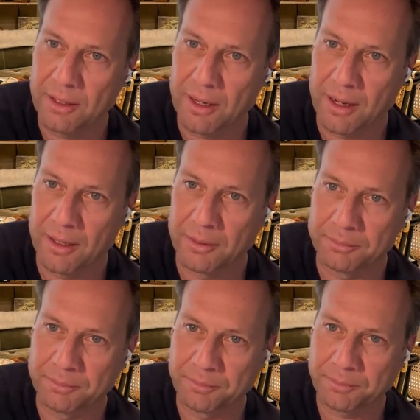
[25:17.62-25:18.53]

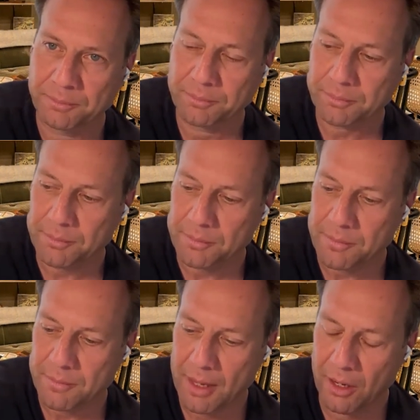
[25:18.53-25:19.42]
um,
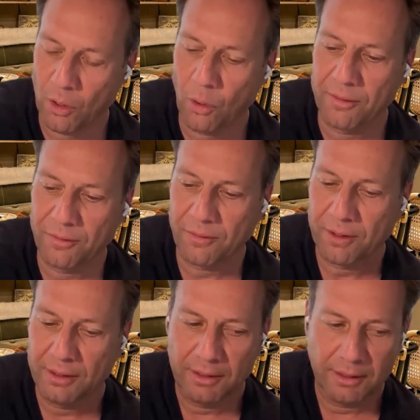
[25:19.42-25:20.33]
a lot of
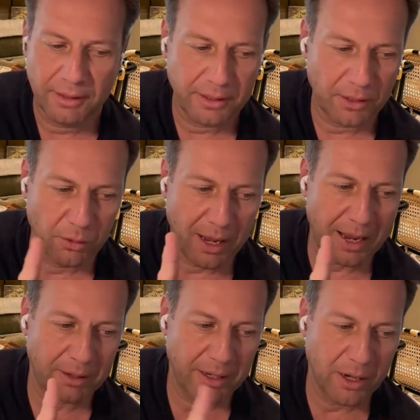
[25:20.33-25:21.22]
sort of
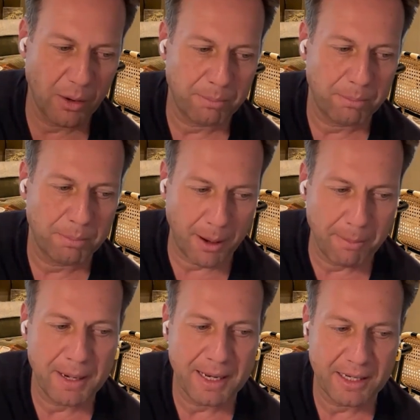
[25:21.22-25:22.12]

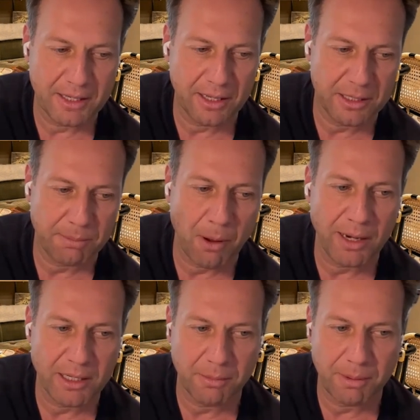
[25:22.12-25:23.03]
companies that
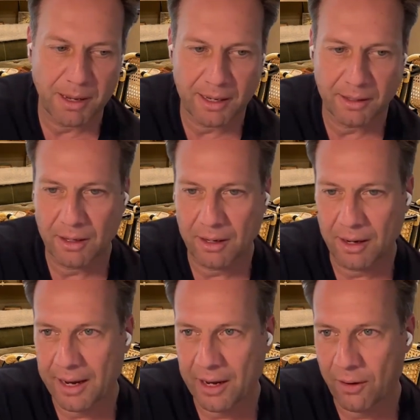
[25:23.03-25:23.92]
aspire to be
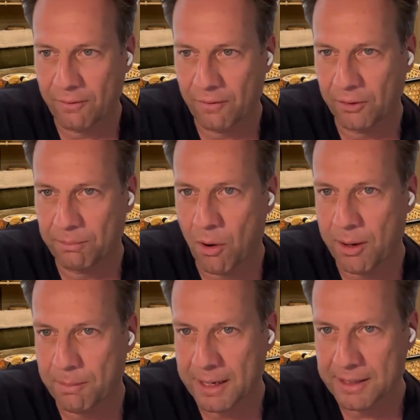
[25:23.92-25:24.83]
AI first
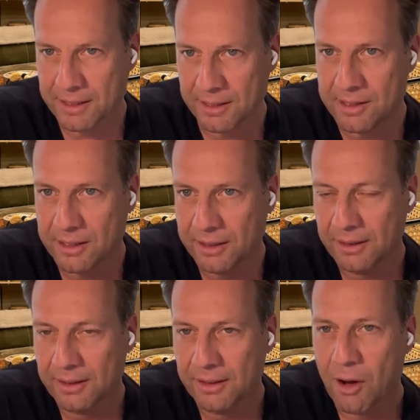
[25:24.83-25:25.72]
marketplaces
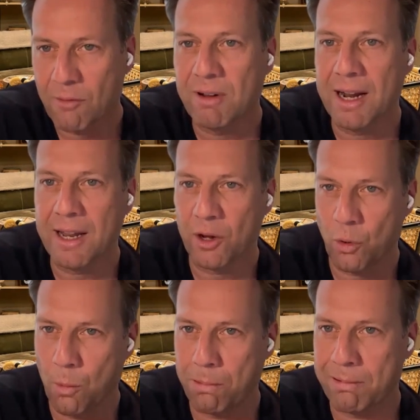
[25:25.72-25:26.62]
are really
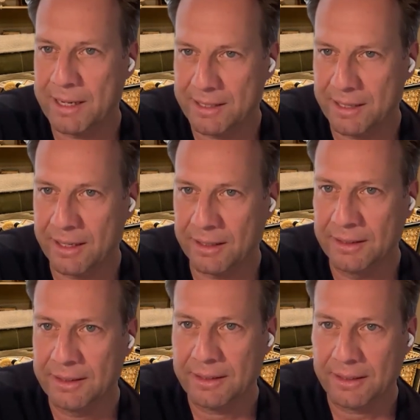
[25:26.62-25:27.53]
incorporating
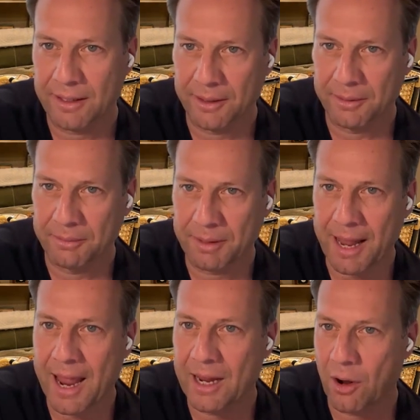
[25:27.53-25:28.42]

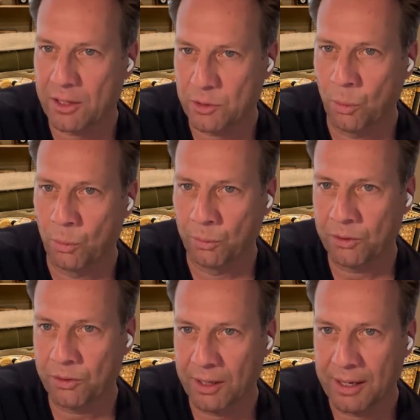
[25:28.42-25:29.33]
AI
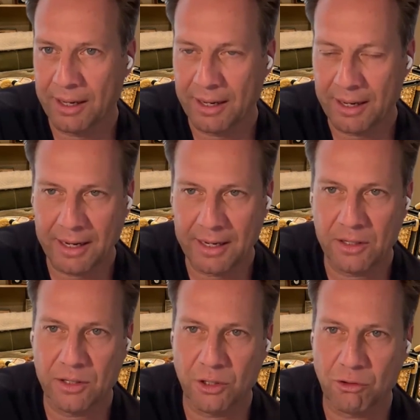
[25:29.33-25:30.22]
tools
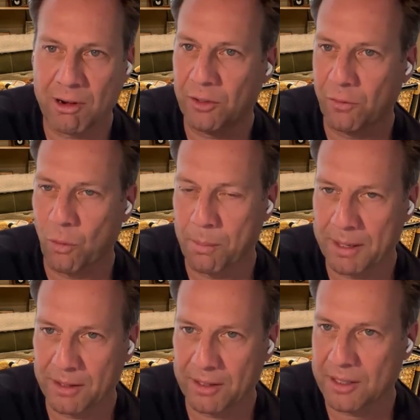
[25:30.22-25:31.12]
into
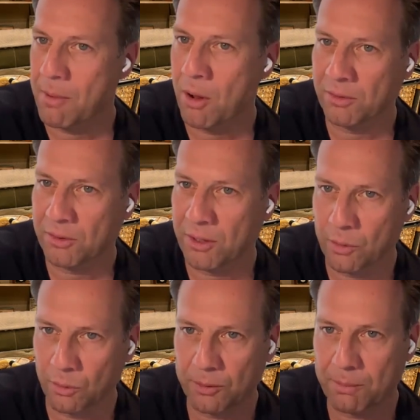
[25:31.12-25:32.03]
transforming the demand side
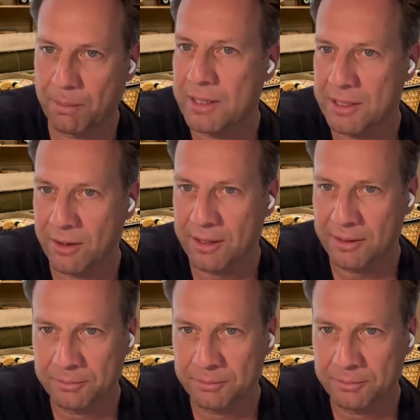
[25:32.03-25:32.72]
or supply side.